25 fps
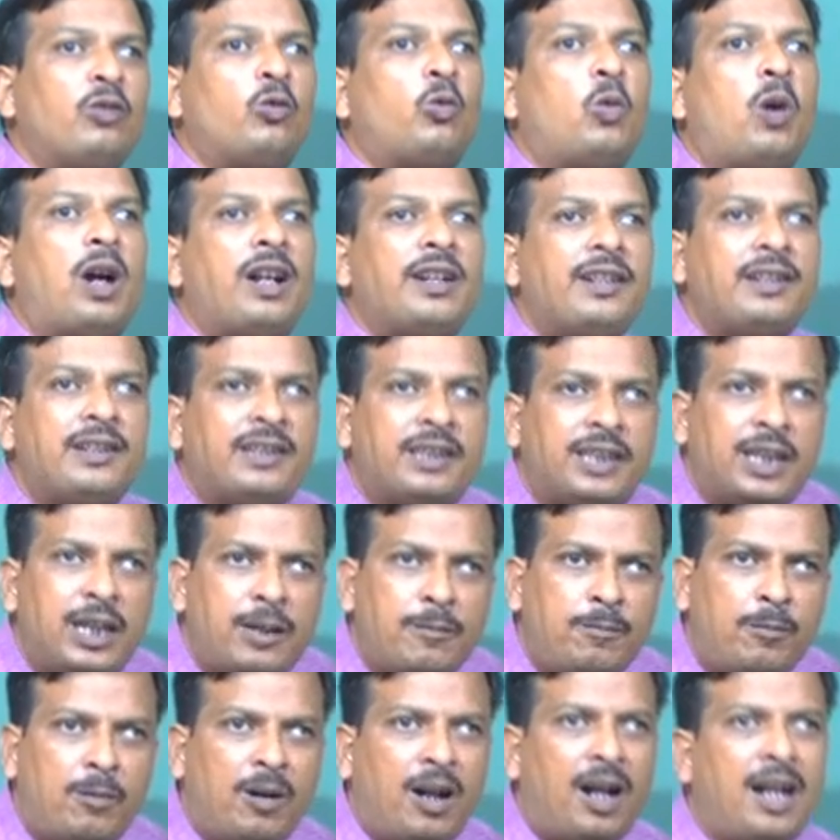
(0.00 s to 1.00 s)

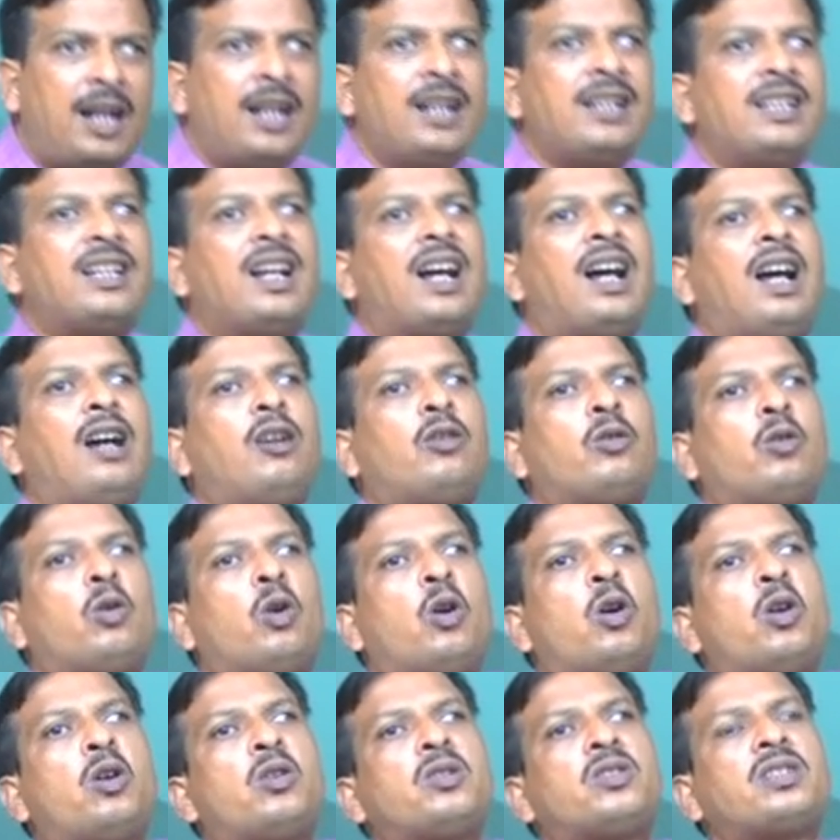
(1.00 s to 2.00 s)
quantify the
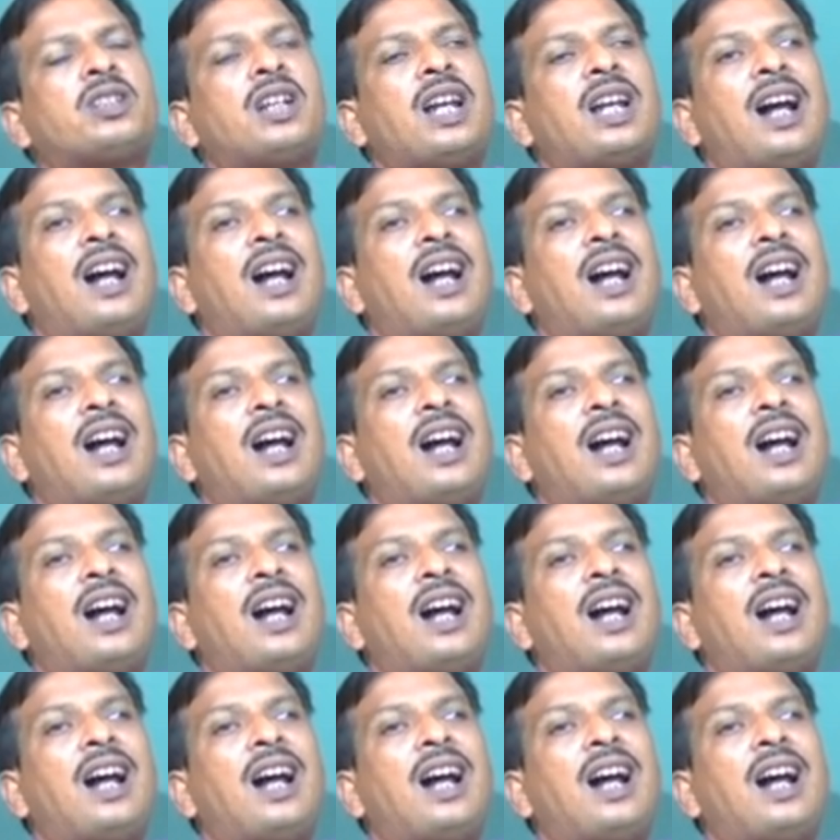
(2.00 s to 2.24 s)
course